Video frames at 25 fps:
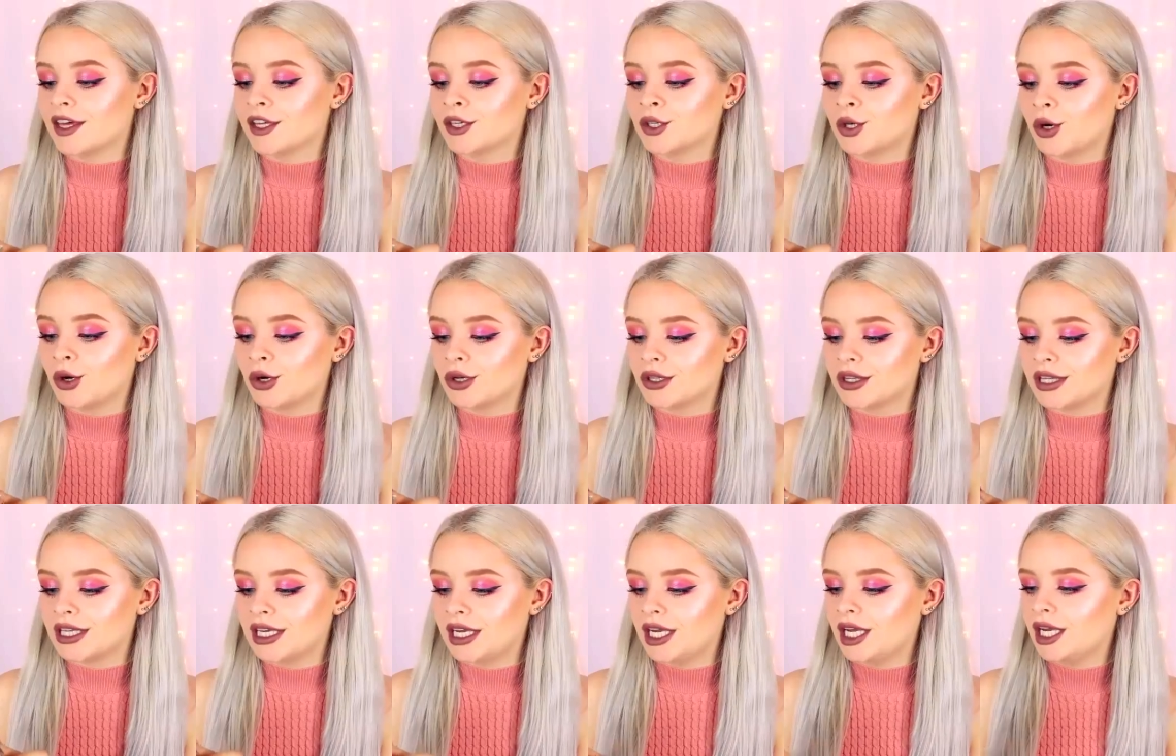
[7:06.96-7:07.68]
then got
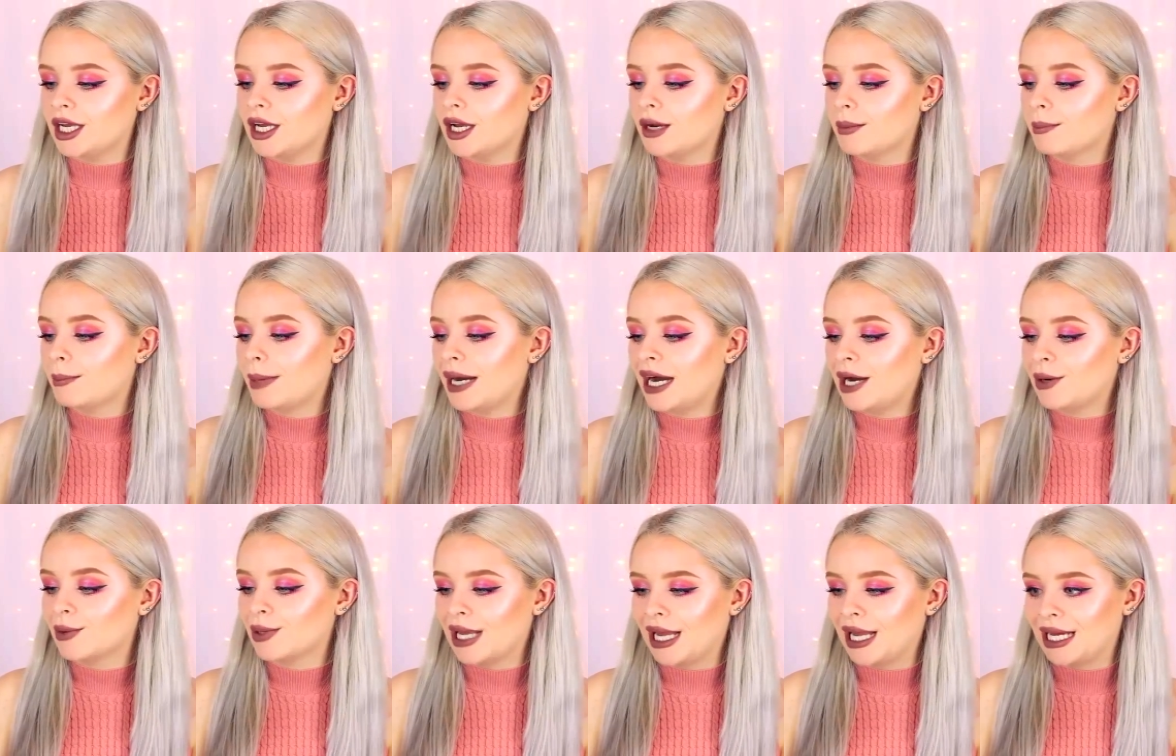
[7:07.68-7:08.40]
the
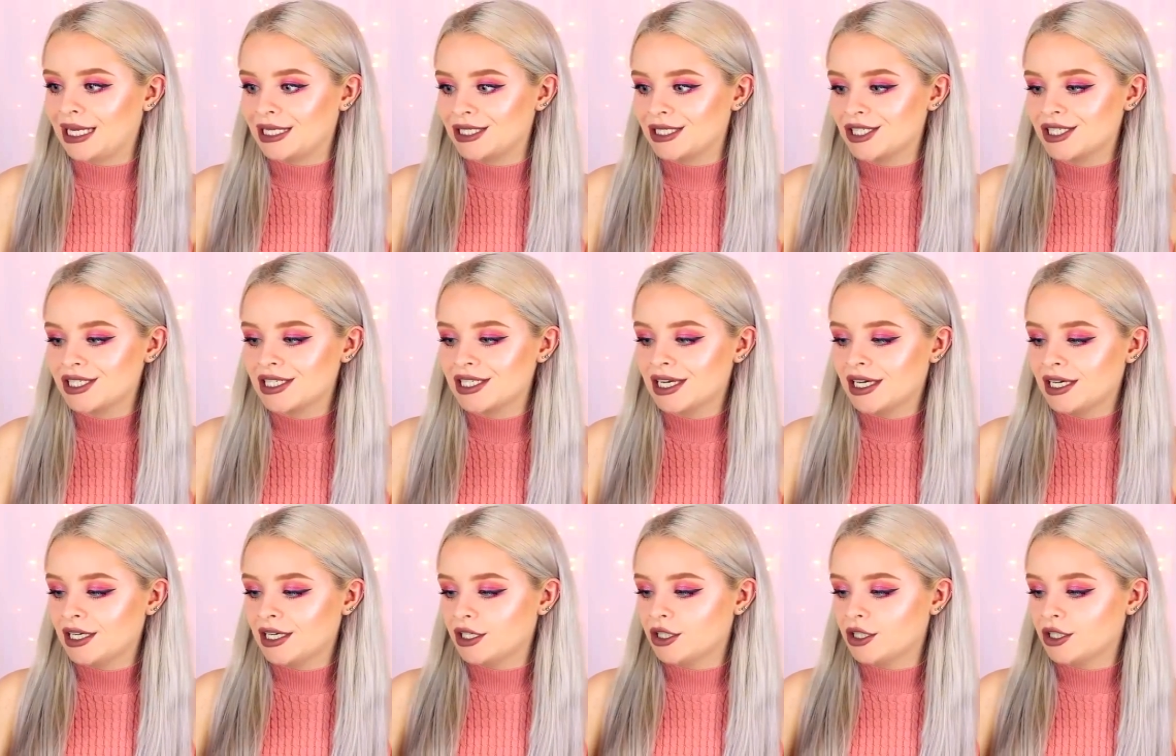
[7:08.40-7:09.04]
Poundland